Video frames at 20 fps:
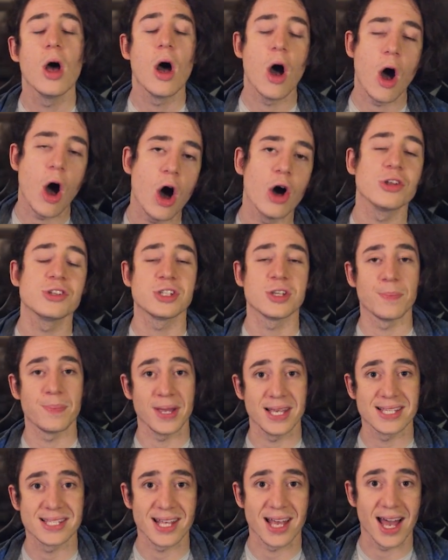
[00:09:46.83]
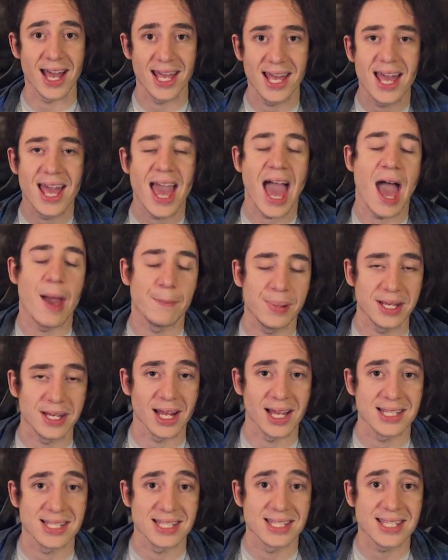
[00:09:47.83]
onto B site and be
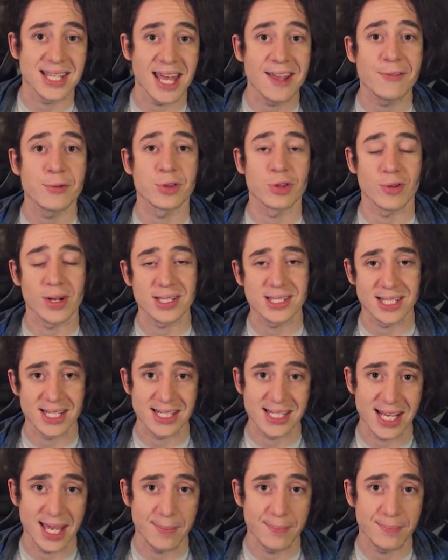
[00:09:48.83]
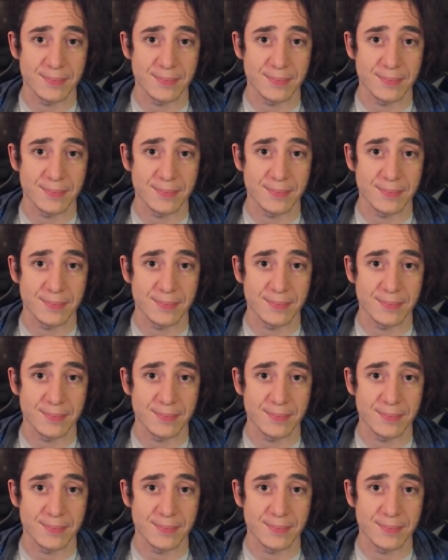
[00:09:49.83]
nice and safe with the rest of the team.